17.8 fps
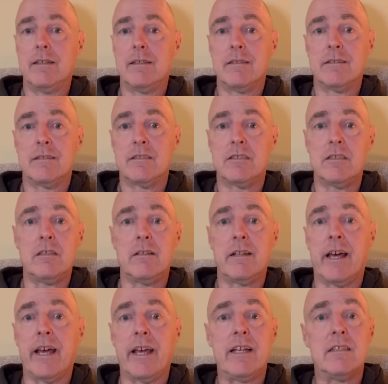
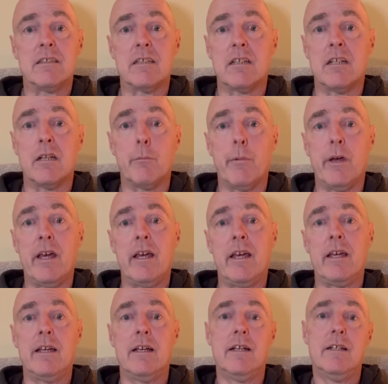Sunak is going to
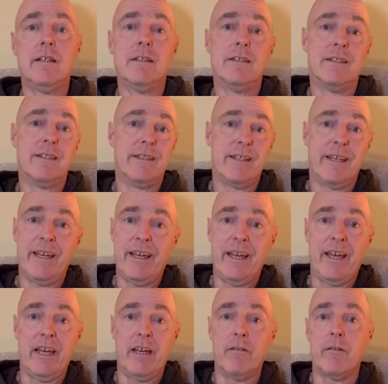be
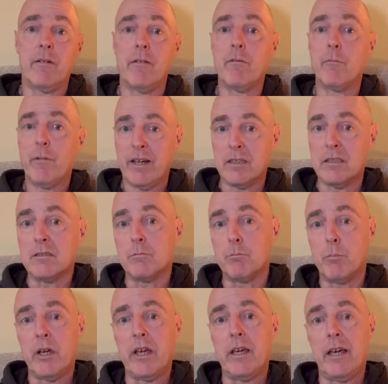here as
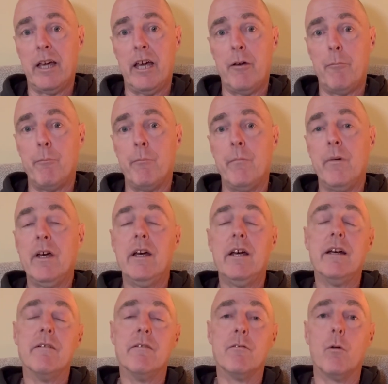PM
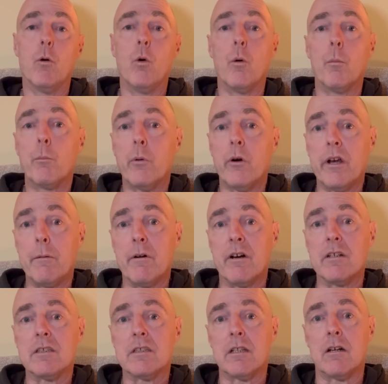for pretty
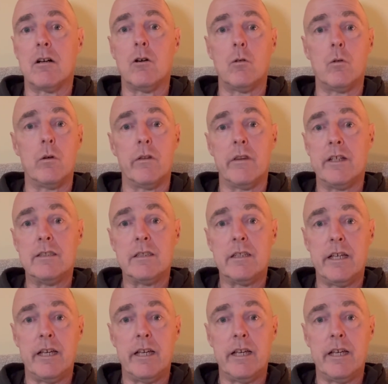much the whole of this